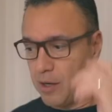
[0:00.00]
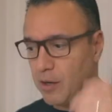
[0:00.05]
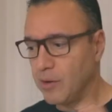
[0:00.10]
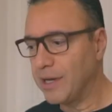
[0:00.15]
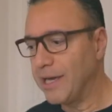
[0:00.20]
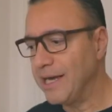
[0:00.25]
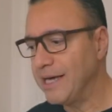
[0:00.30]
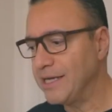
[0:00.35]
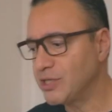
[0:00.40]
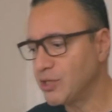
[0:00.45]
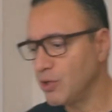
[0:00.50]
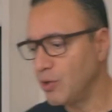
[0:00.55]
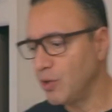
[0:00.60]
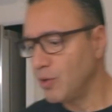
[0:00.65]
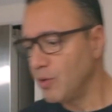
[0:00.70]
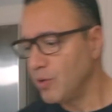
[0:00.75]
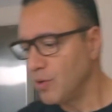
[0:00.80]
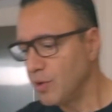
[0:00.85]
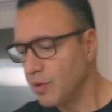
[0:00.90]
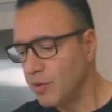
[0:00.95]
Okay,
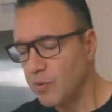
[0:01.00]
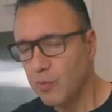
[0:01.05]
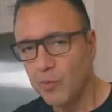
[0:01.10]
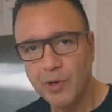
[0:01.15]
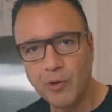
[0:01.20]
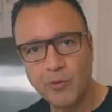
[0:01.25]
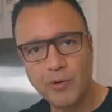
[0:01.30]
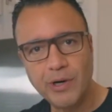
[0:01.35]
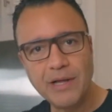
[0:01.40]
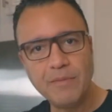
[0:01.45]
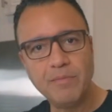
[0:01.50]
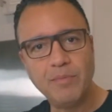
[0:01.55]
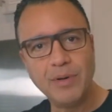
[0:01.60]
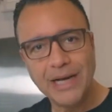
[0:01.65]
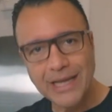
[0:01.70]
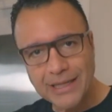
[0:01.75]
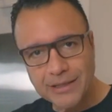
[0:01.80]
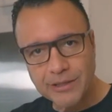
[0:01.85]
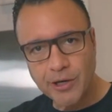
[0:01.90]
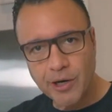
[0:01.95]
so we already
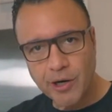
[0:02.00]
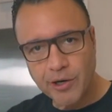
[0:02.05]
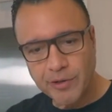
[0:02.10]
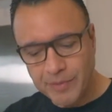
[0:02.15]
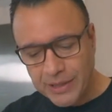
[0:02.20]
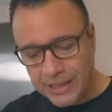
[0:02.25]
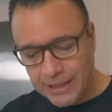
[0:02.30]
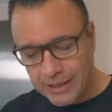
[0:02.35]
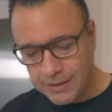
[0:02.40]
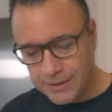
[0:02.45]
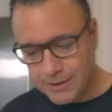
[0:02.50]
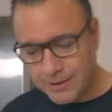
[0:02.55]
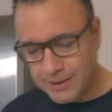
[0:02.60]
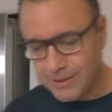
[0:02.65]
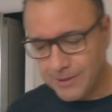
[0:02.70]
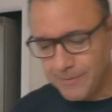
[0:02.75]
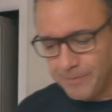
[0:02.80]
blended our beans.